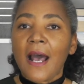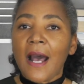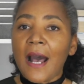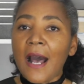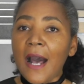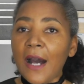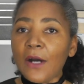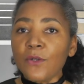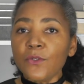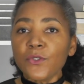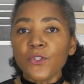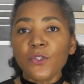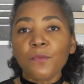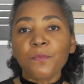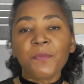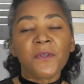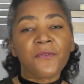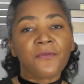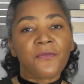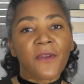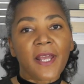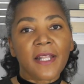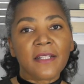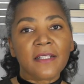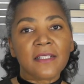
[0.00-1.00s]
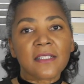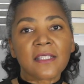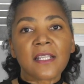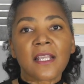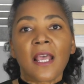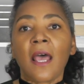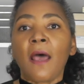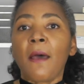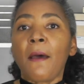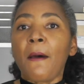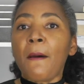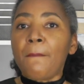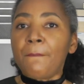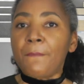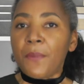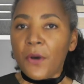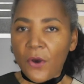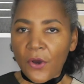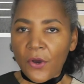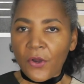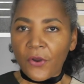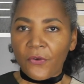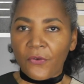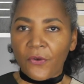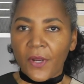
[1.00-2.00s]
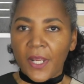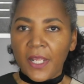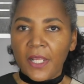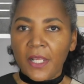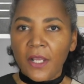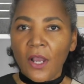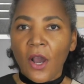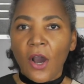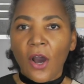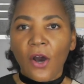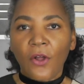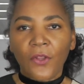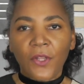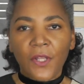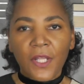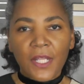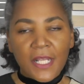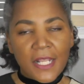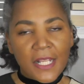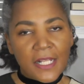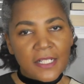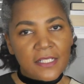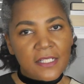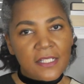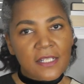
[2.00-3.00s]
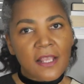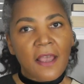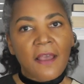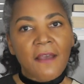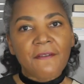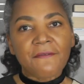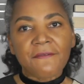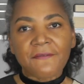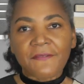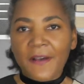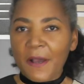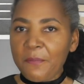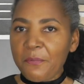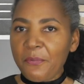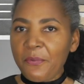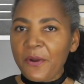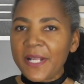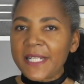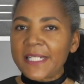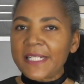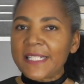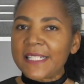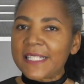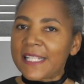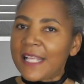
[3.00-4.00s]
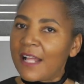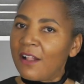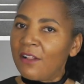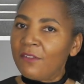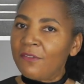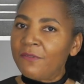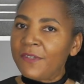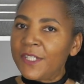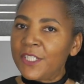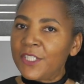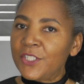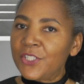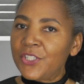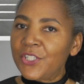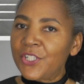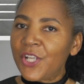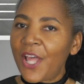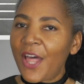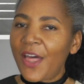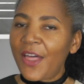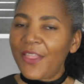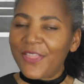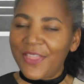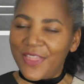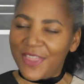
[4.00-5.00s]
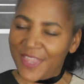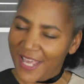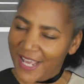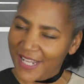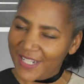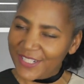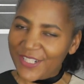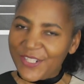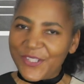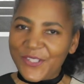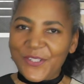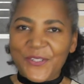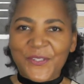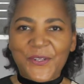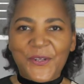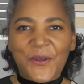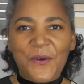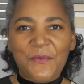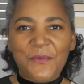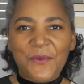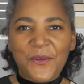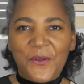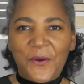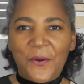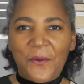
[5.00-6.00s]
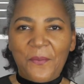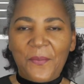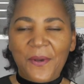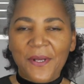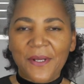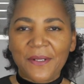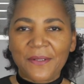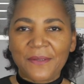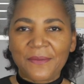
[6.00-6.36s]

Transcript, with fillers: how to prevent puckering on knit fabric selvage. That's coming up.